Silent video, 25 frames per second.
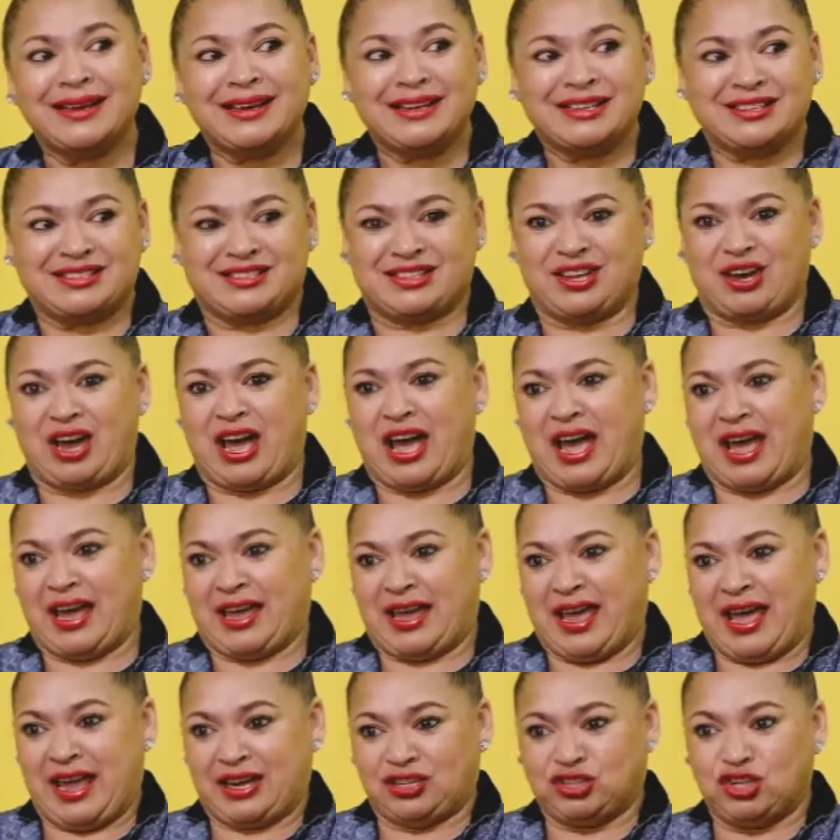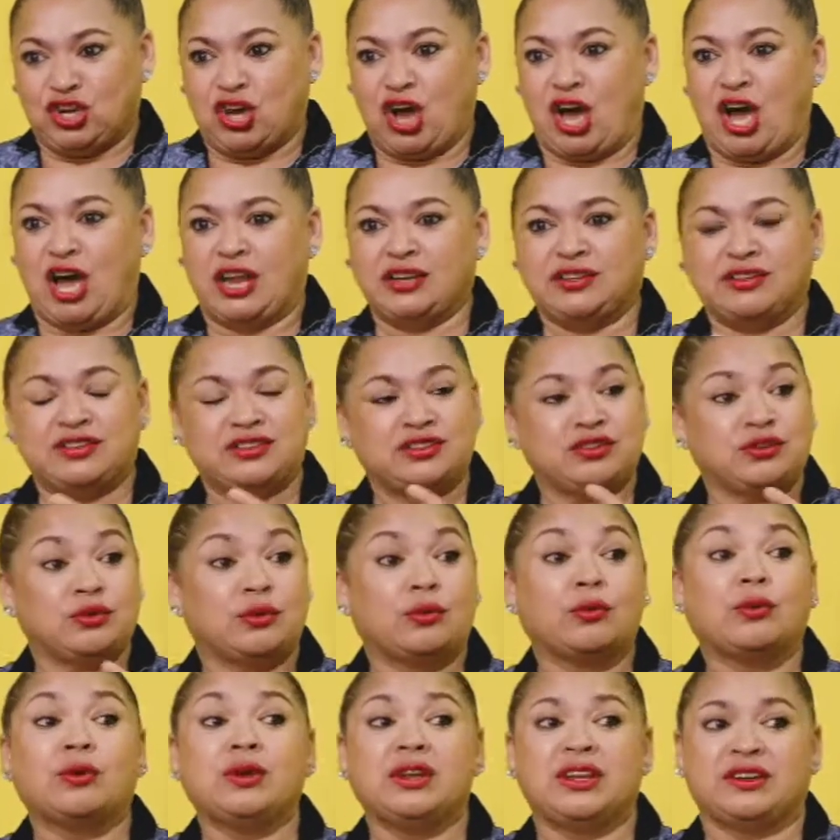So I had gone through
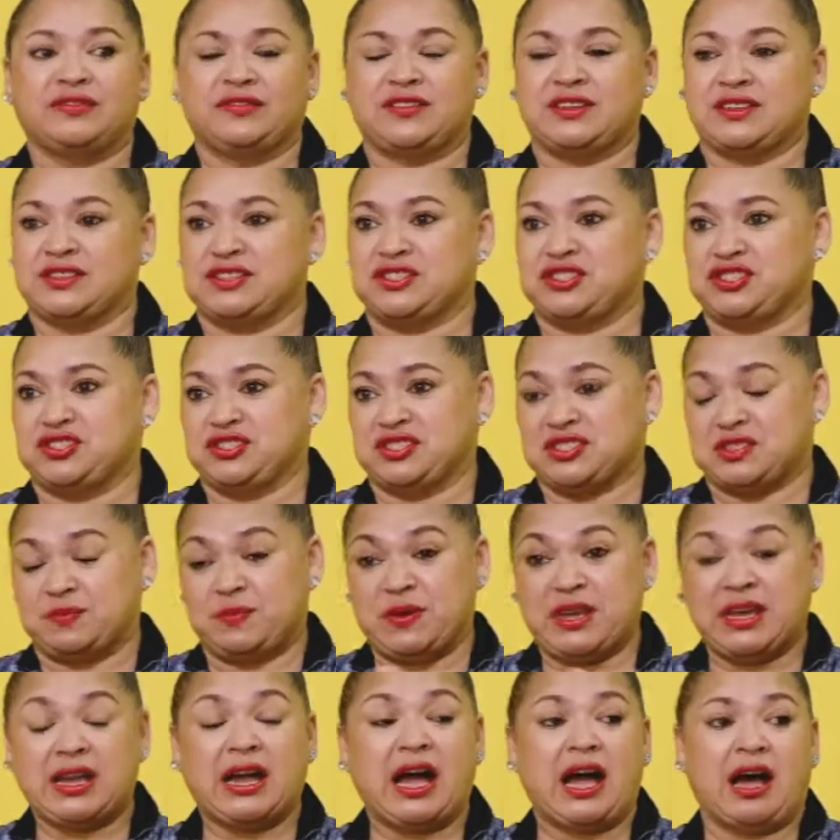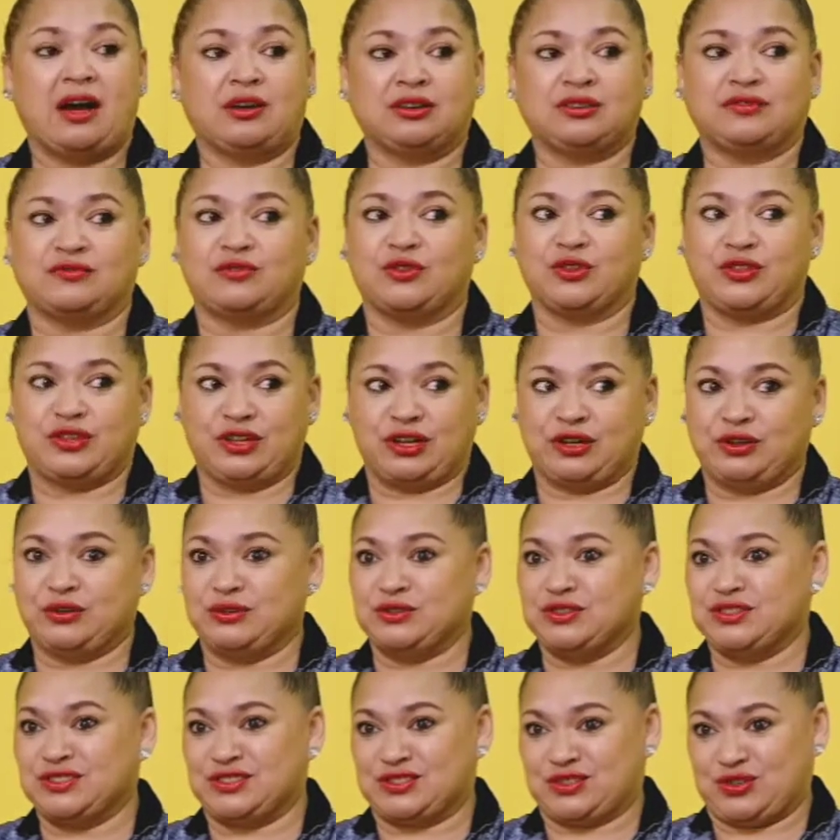all of this to speak out for
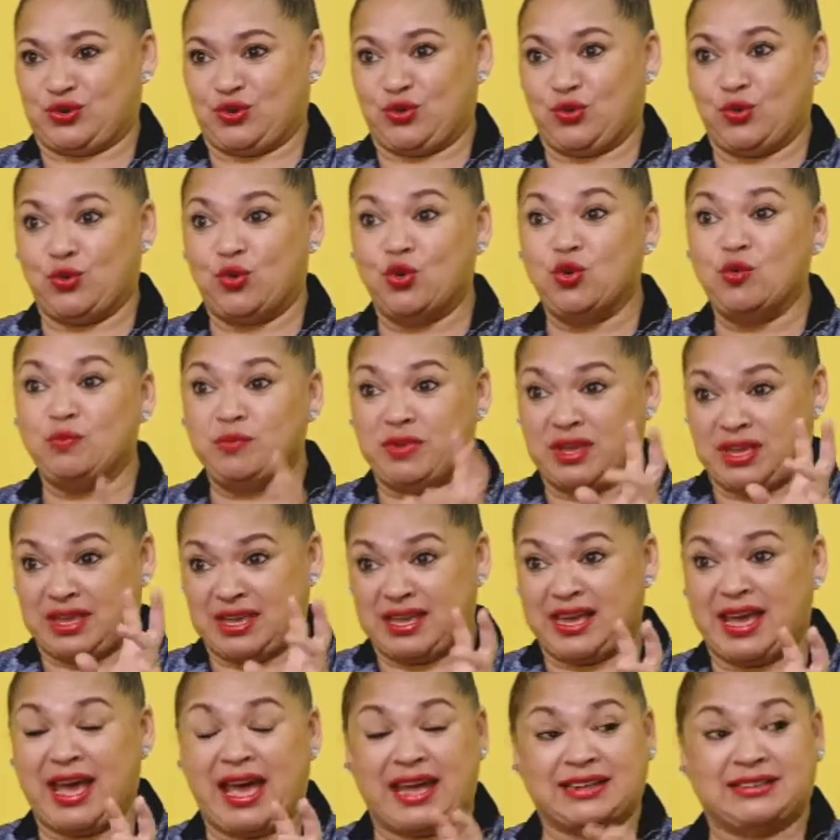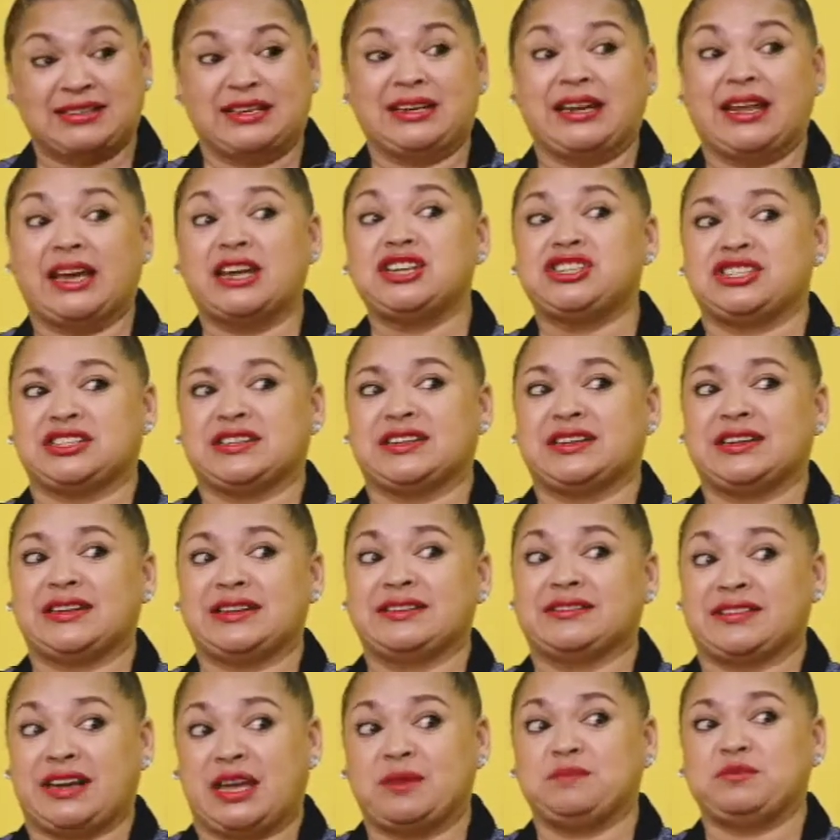those whom he had allegedly
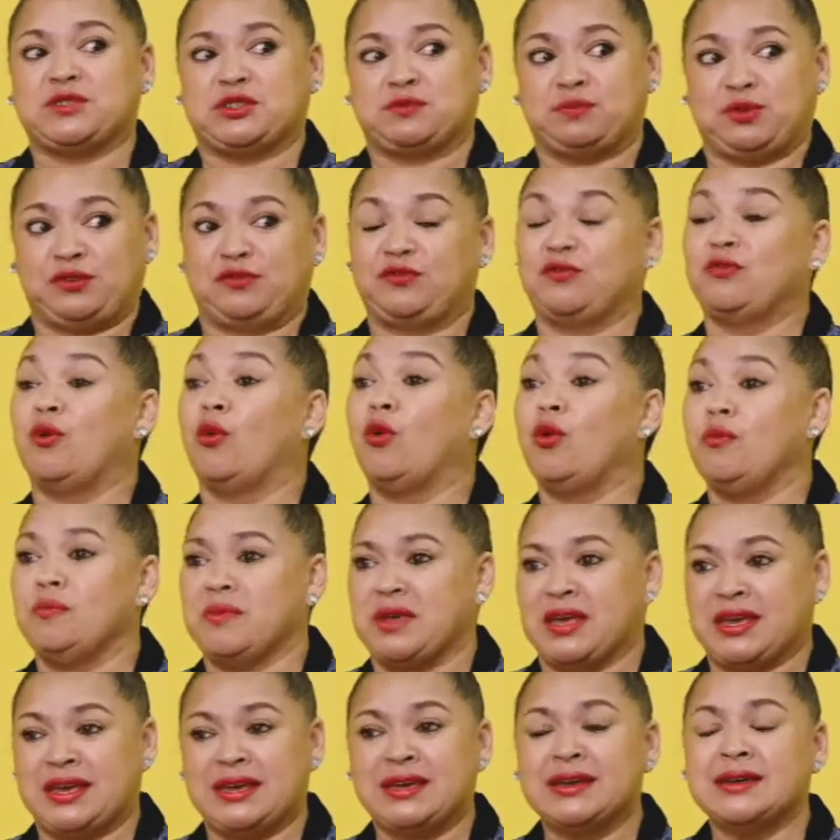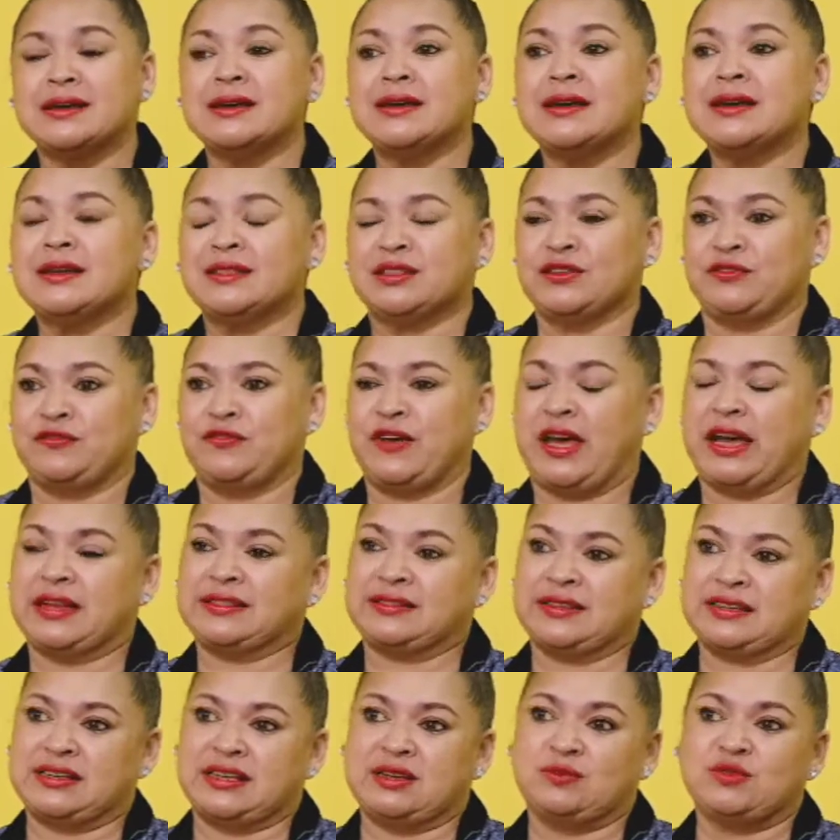raped before me. The fact
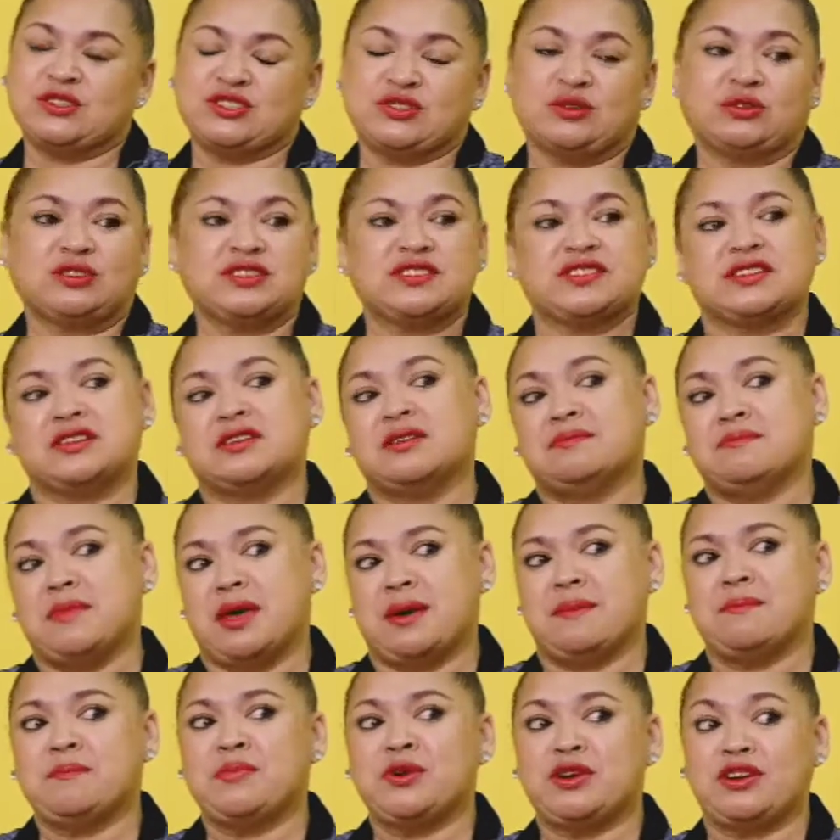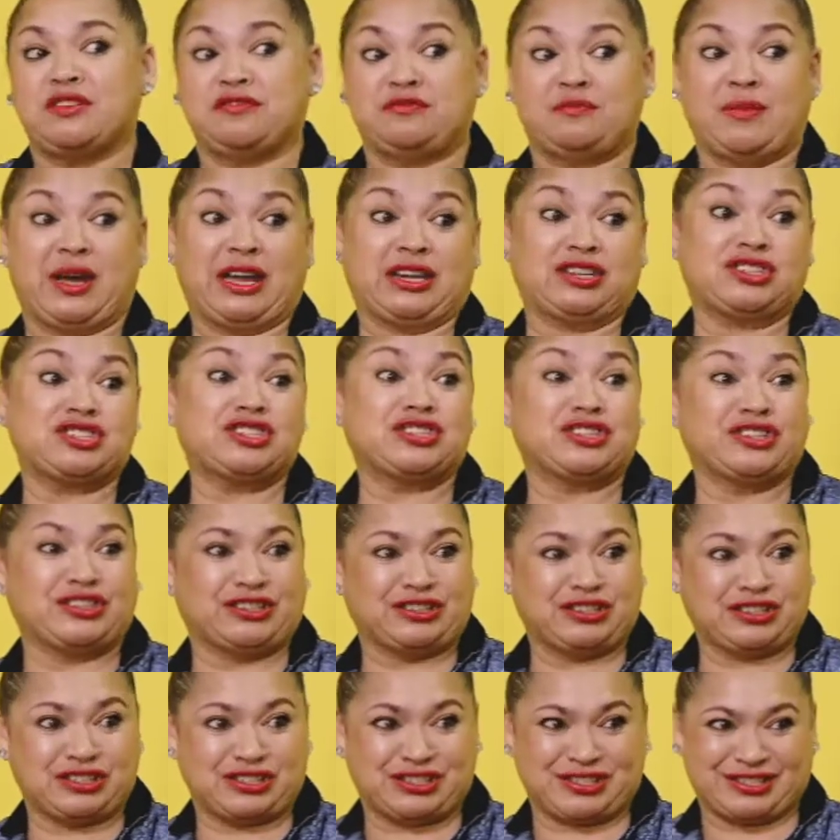that he was also a member of my
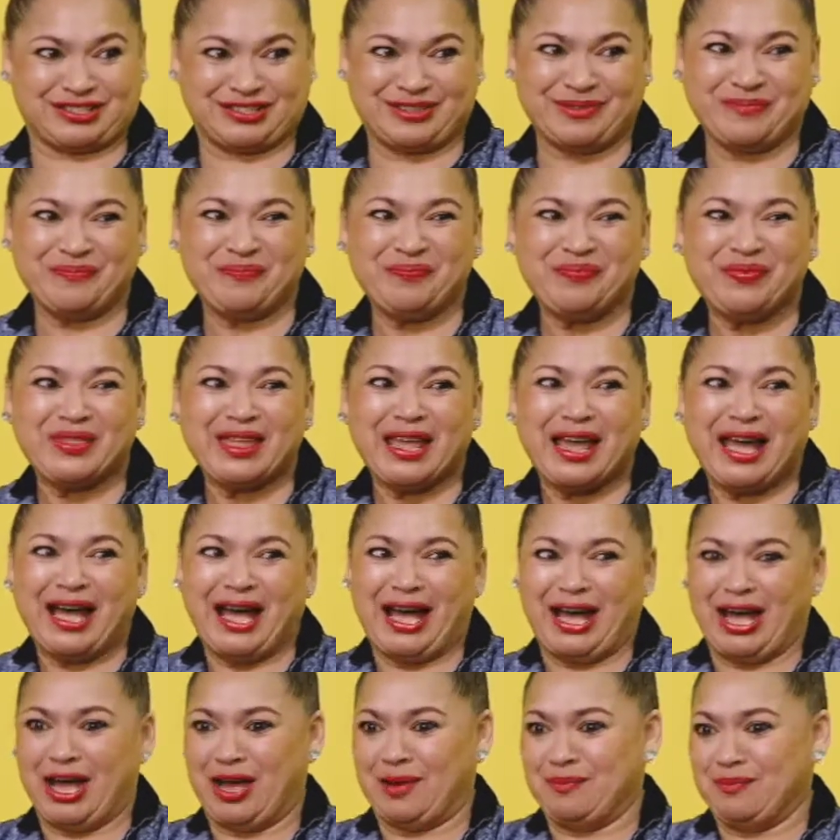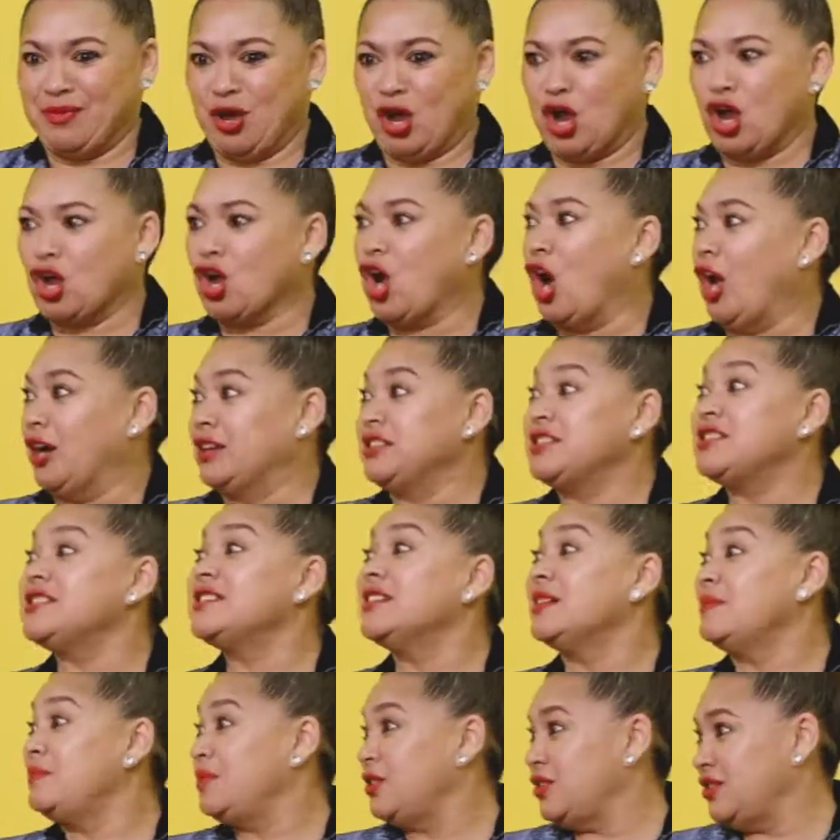church
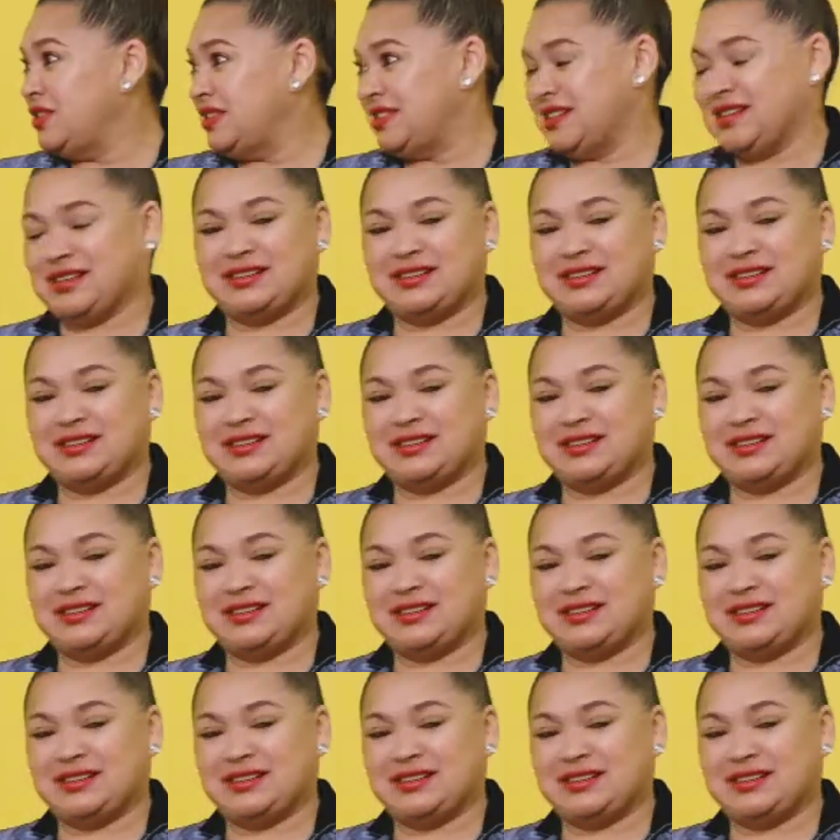contributed